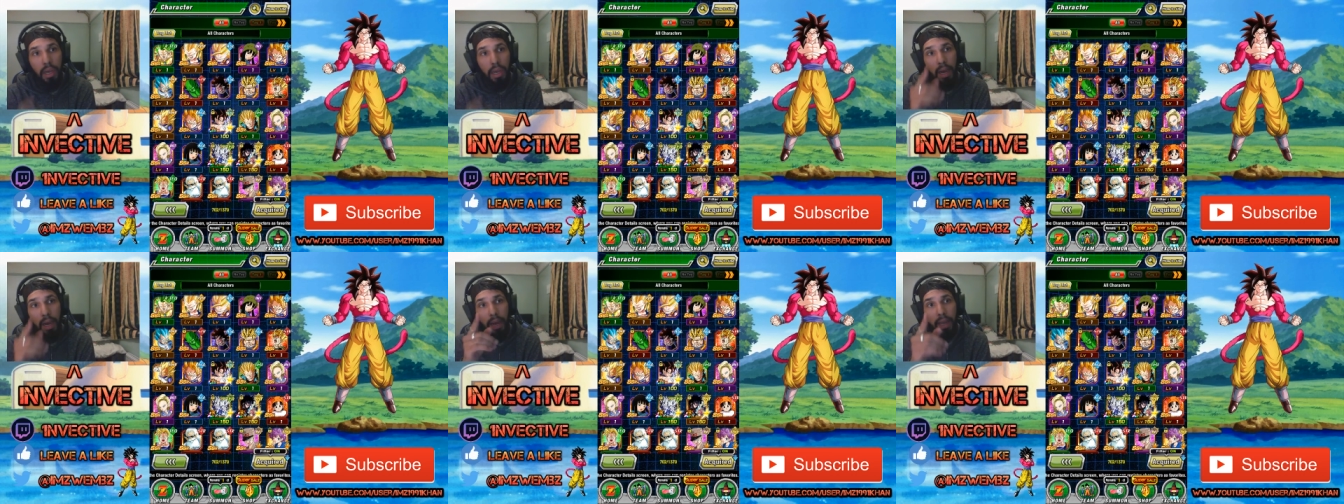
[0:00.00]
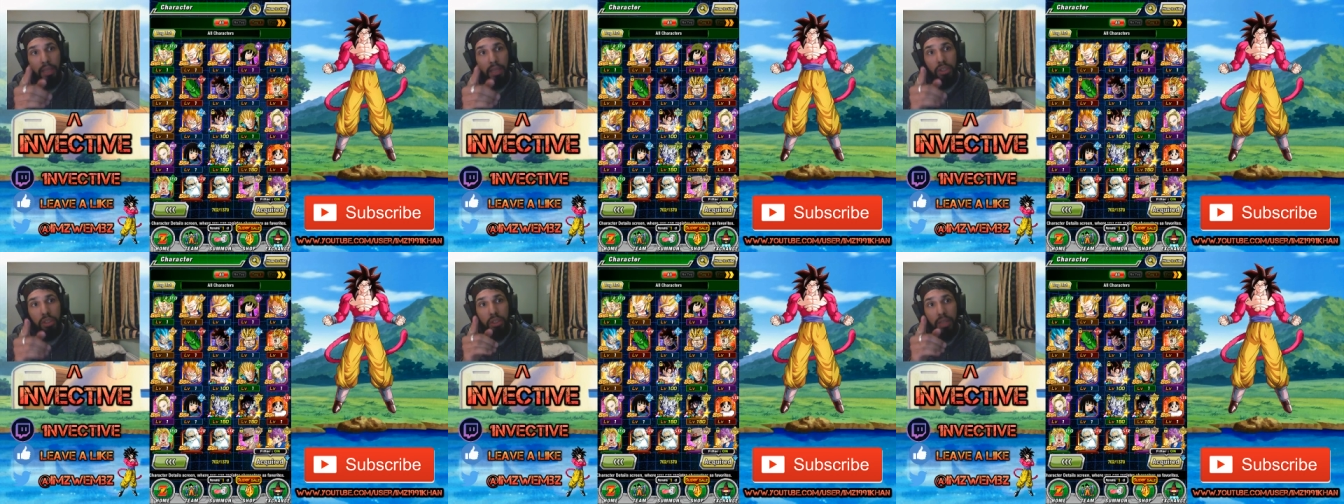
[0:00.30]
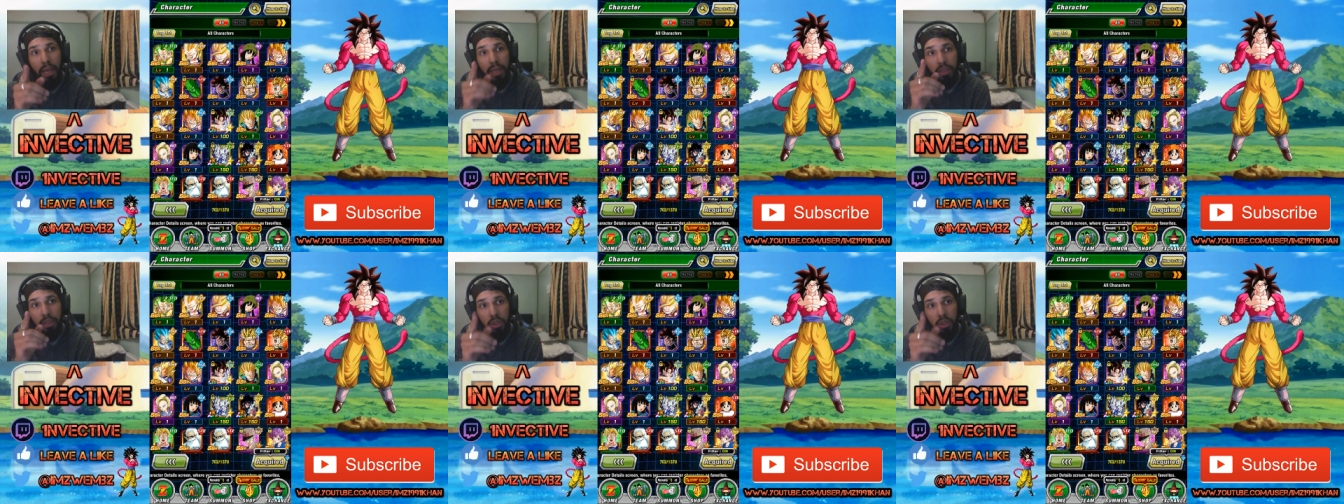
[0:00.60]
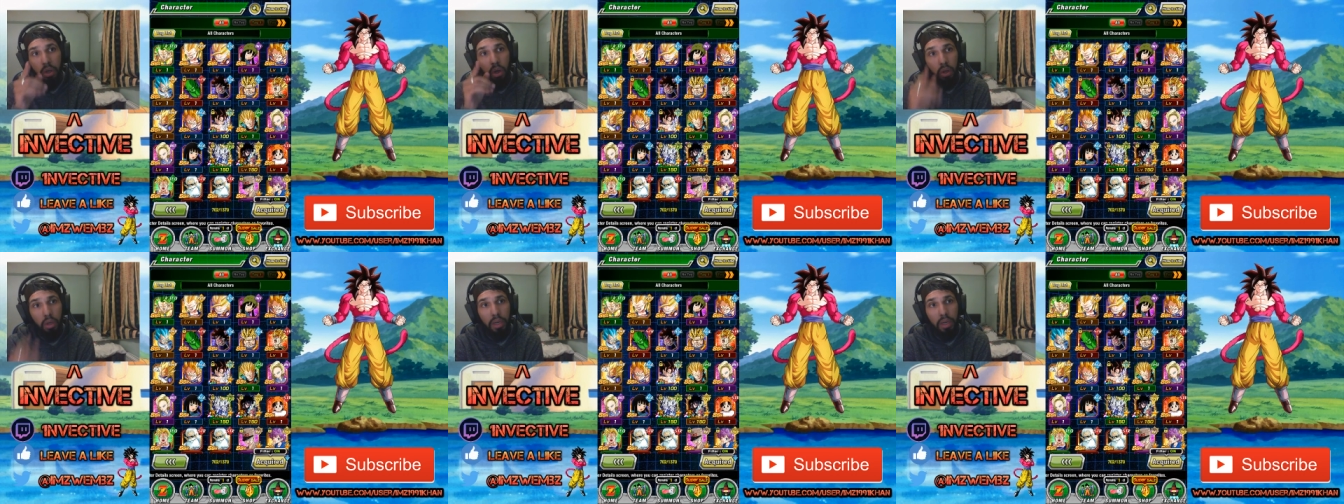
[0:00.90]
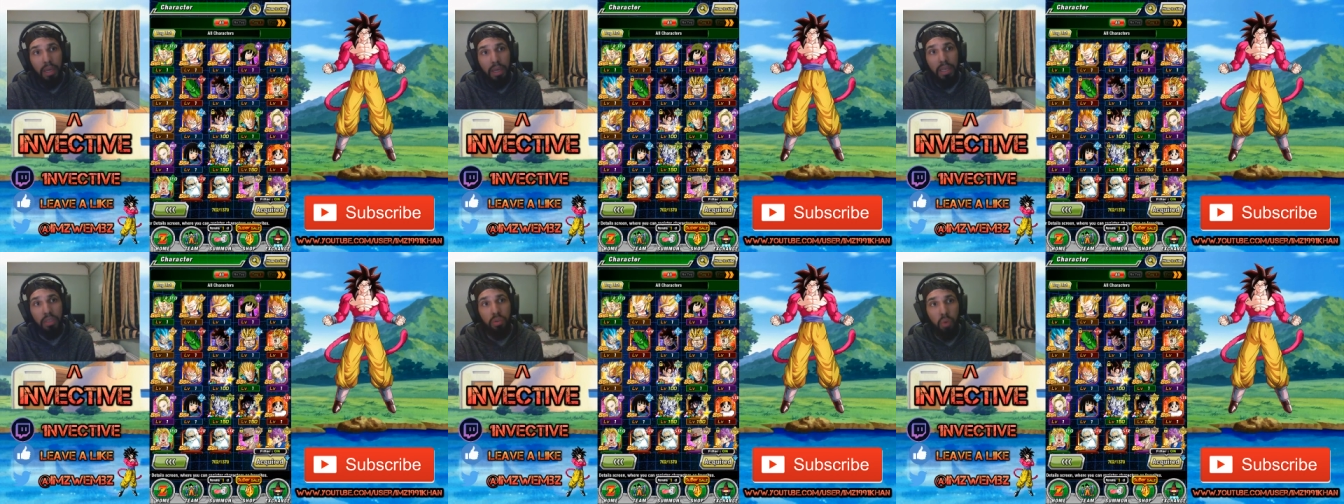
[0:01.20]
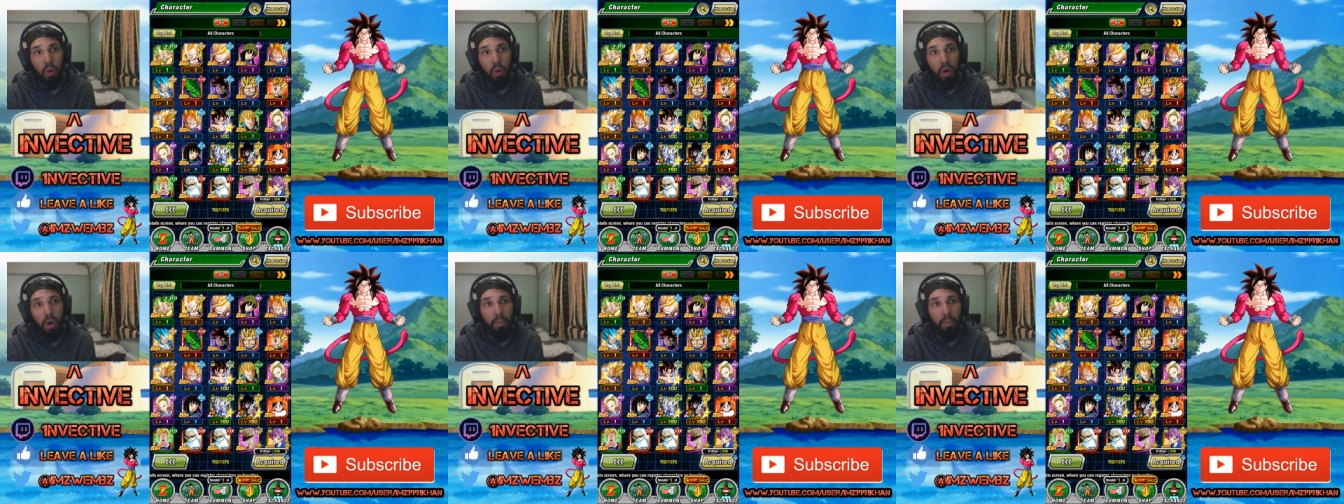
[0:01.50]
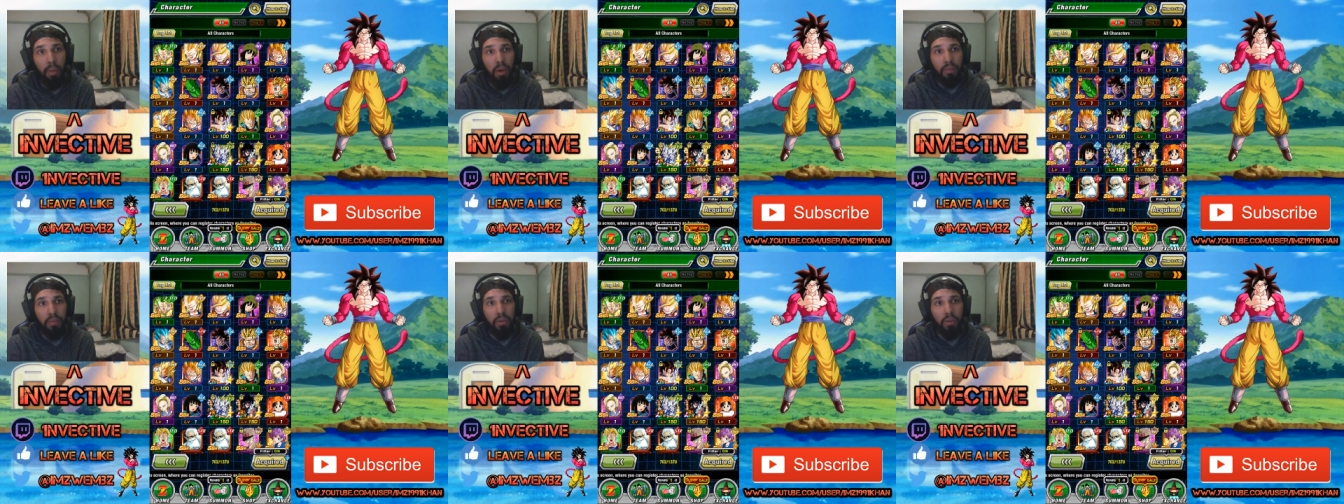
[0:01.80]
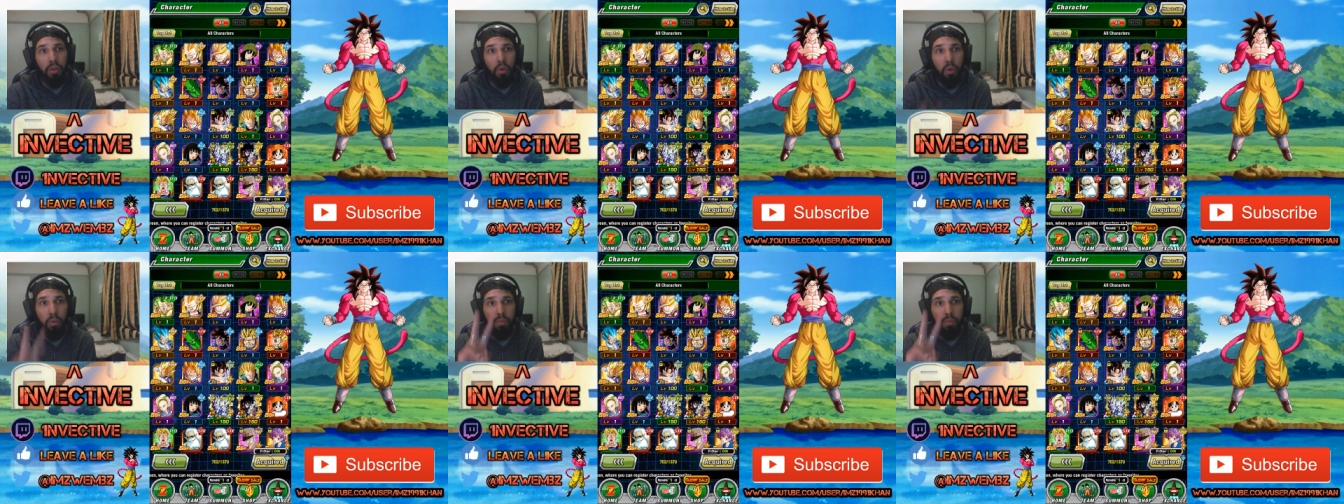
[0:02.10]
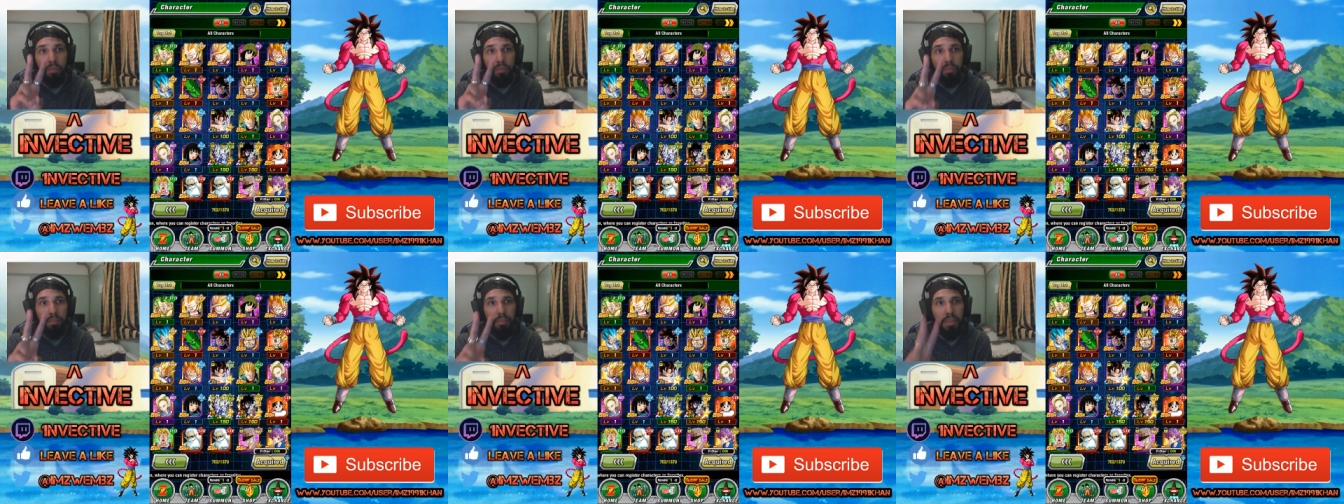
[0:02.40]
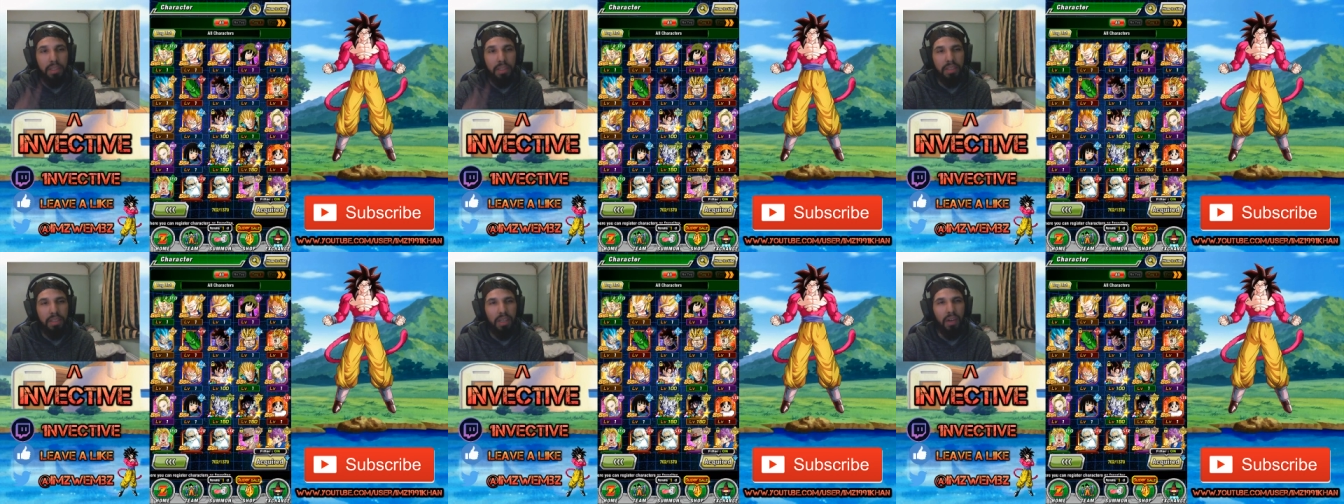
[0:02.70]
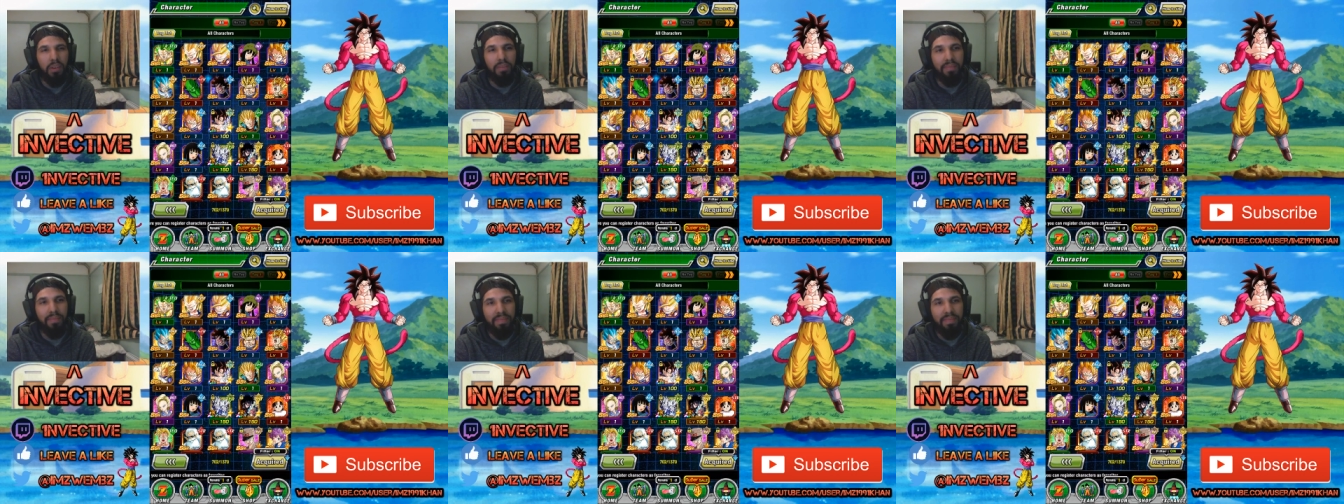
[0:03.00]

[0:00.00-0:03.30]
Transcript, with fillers: I'll catch you guys on the next Dokkan combat video. Peace out.